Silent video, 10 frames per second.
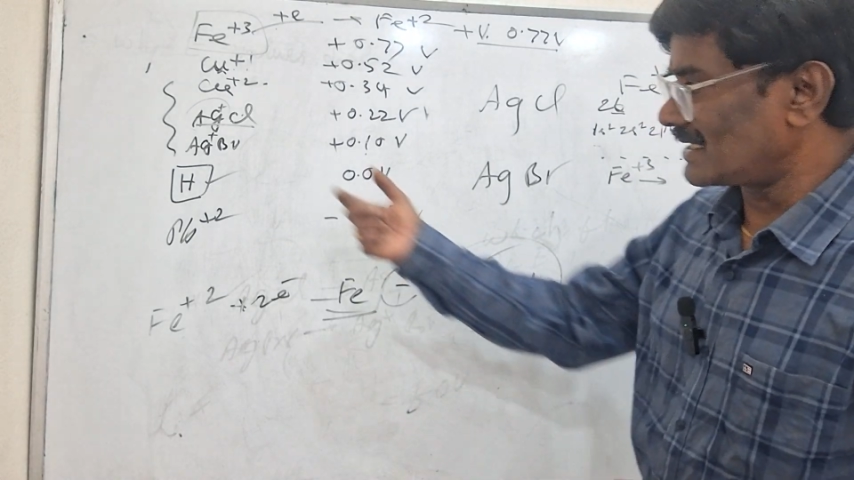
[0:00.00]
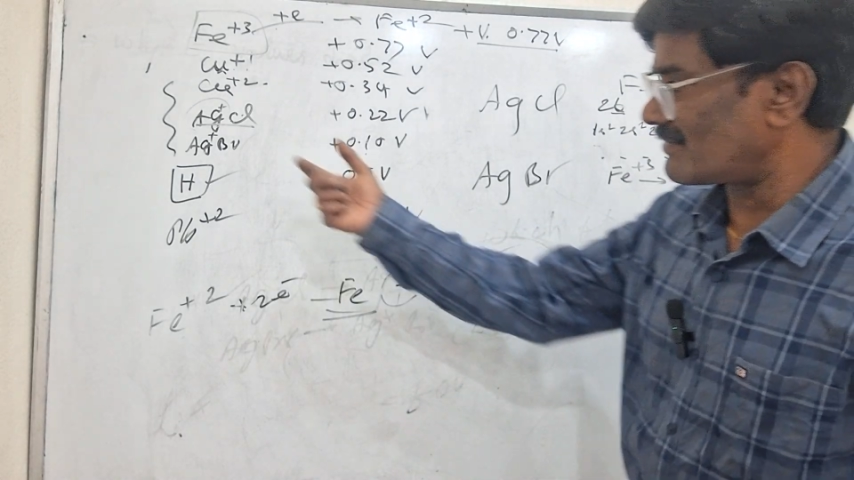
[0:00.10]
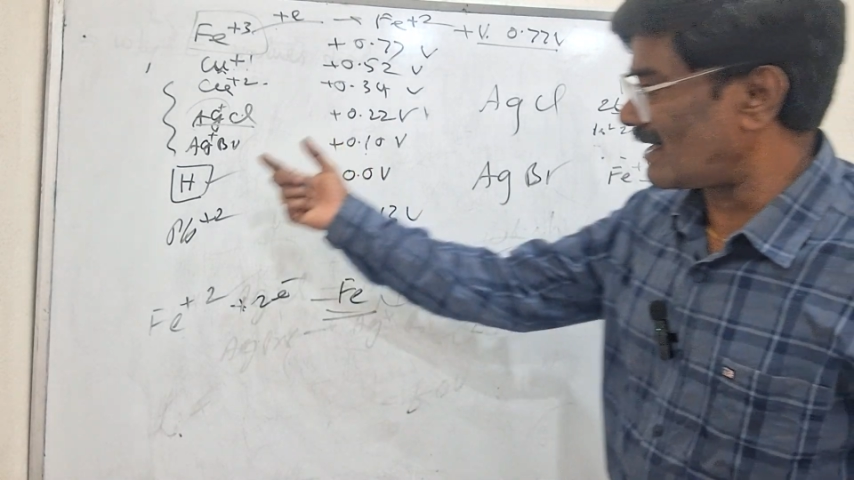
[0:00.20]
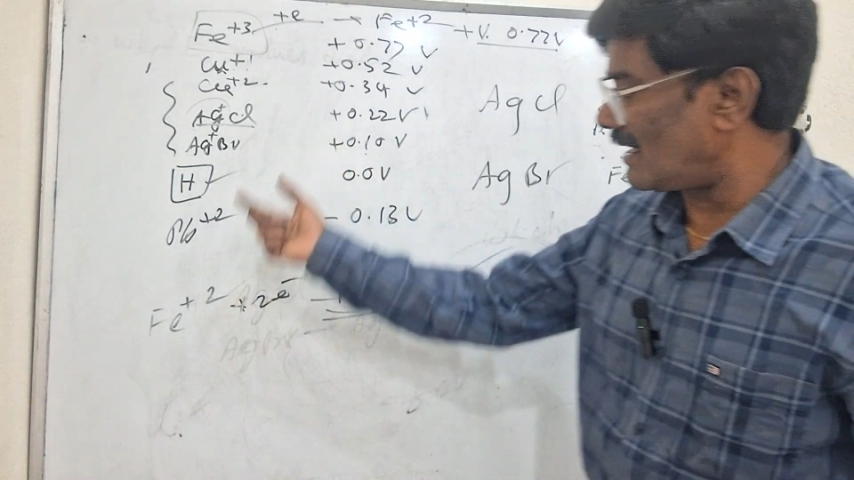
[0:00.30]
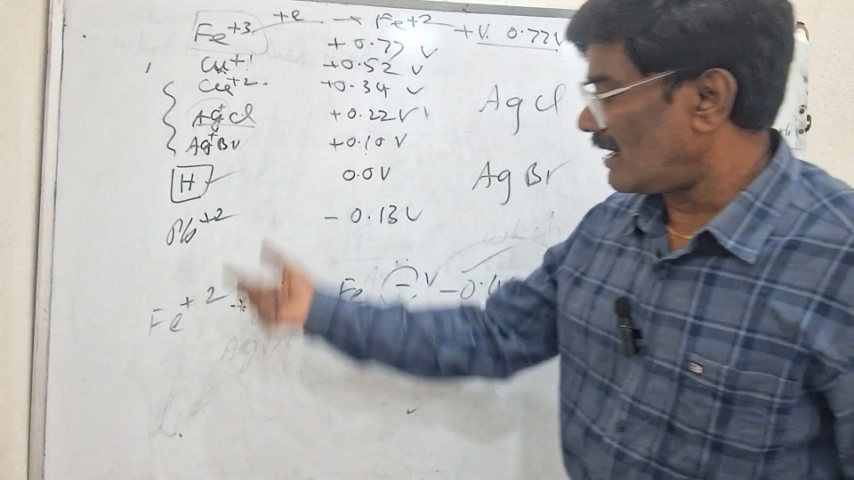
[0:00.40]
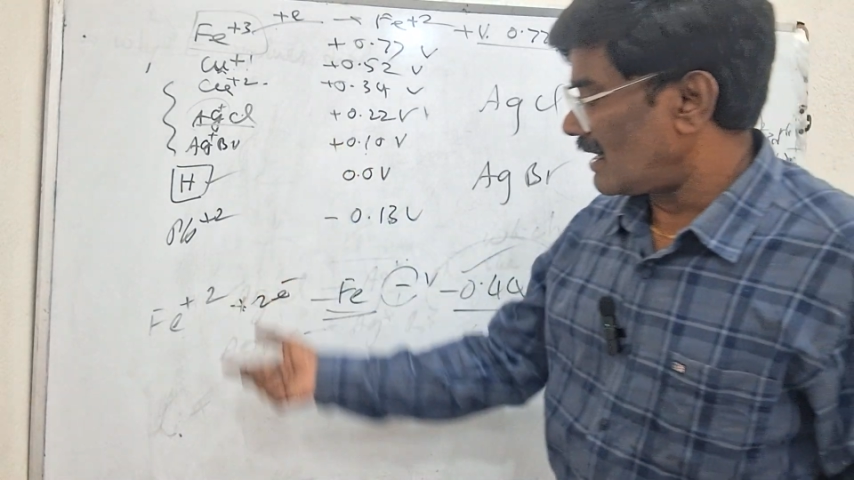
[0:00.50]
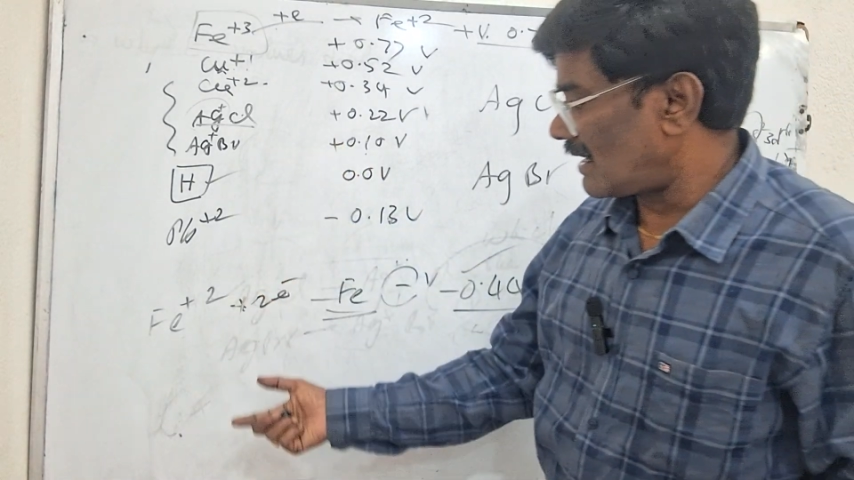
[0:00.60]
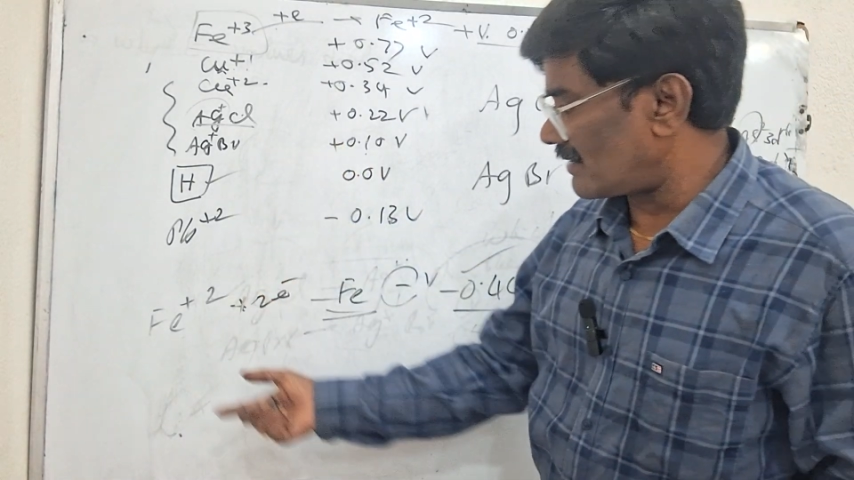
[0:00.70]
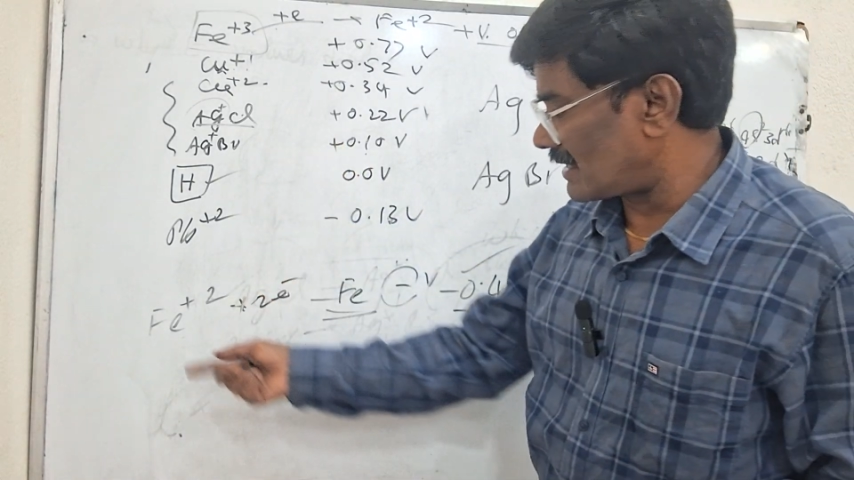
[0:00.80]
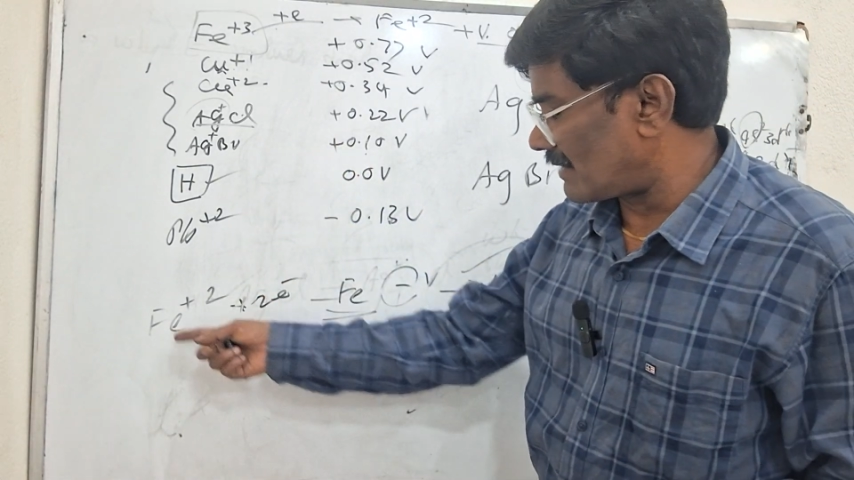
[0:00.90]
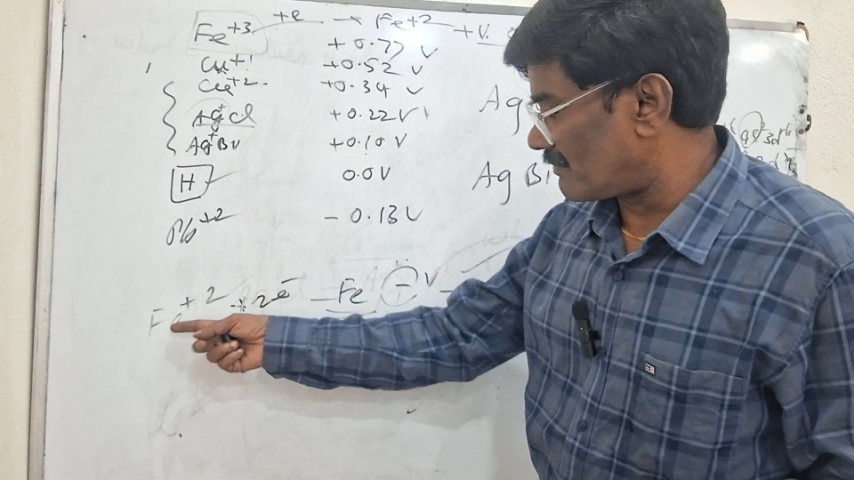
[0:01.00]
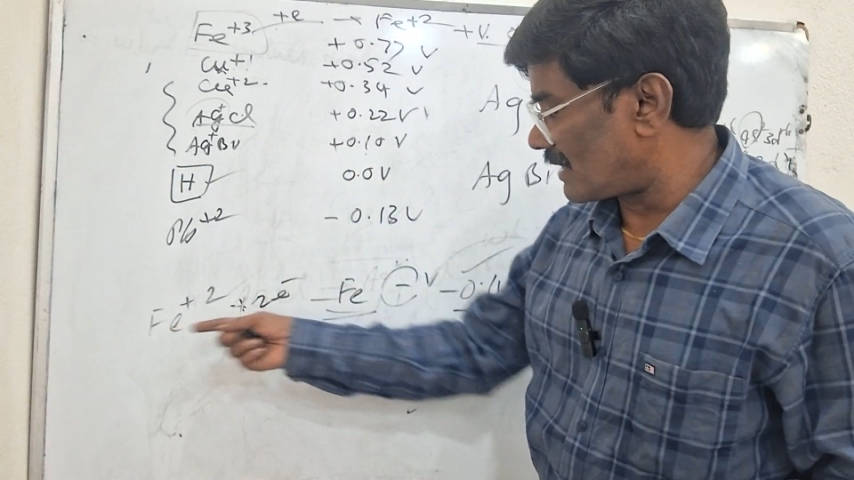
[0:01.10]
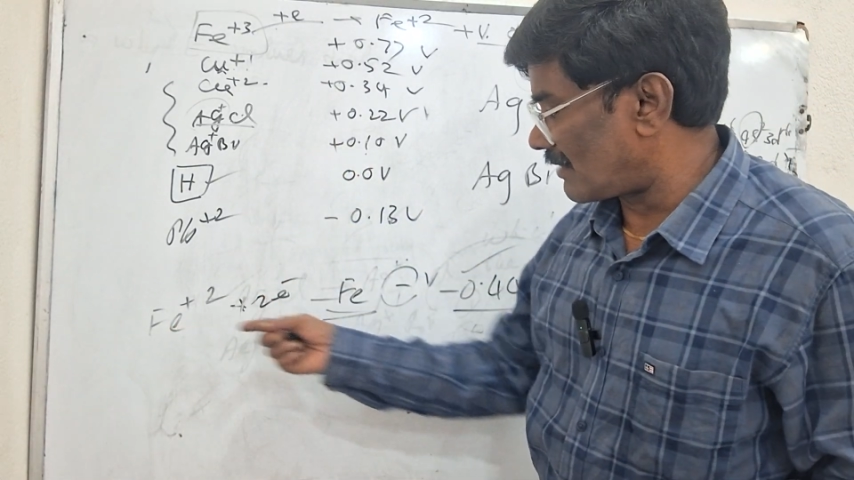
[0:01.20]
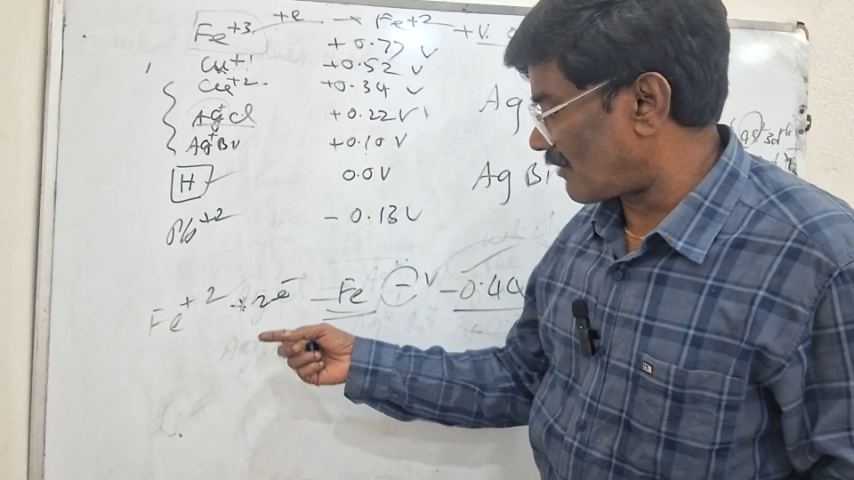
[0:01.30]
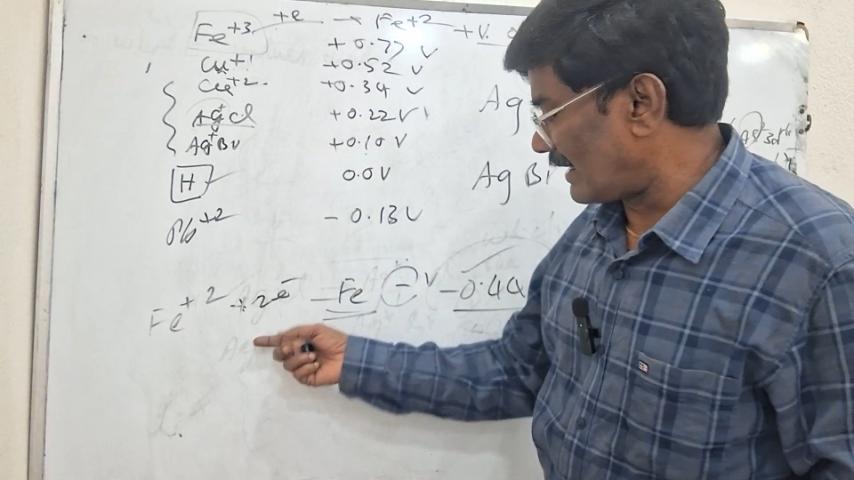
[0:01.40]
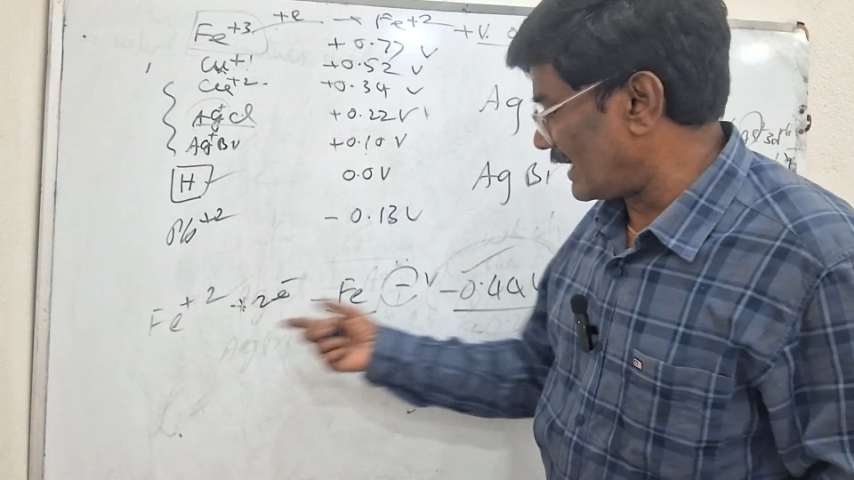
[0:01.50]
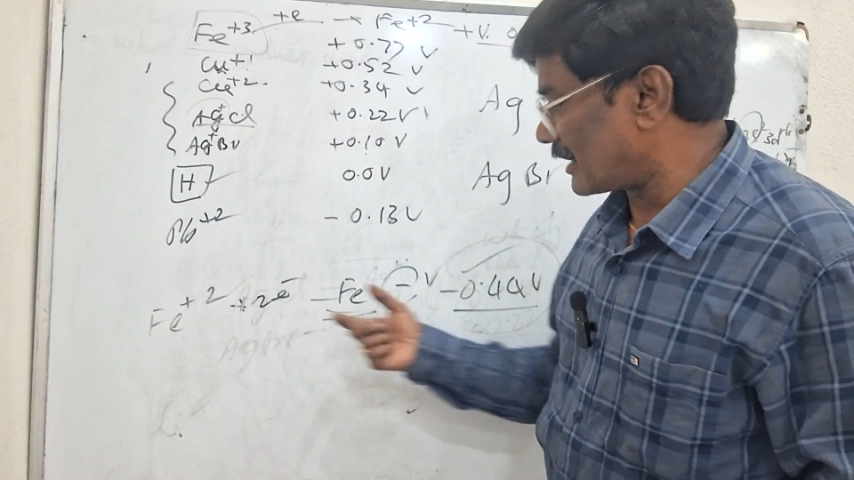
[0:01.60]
these why